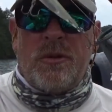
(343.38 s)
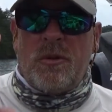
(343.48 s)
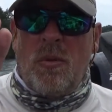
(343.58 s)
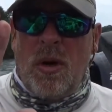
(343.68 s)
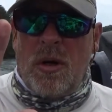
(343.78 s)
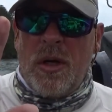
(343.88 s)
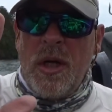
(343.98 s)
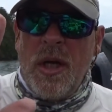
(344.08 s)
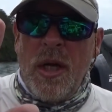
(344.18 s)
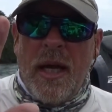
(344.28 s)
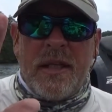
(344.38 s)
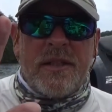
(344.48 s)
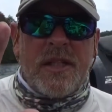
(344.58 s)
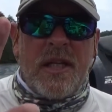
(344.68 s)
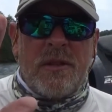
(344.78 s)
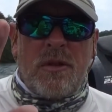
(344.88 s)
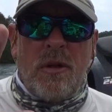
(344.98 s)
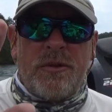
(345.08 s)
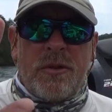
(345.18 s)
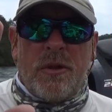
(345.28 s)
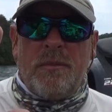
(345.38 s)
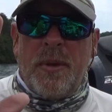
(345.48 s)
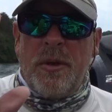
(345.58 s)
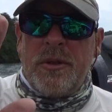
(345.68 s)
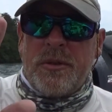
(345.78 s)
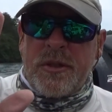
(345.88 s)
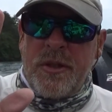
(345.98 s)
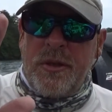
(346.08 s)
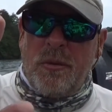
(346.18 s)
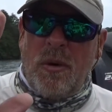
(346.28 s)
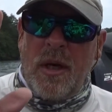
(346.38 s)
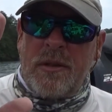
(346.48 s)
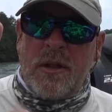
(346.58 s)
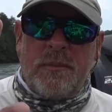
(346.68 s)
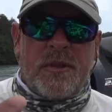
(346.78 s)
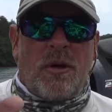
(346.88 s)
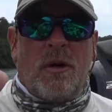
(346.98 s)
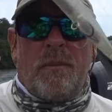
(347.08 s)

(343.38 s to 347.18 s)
the water. And as it gets closer to the boat, you'll see your rod tip start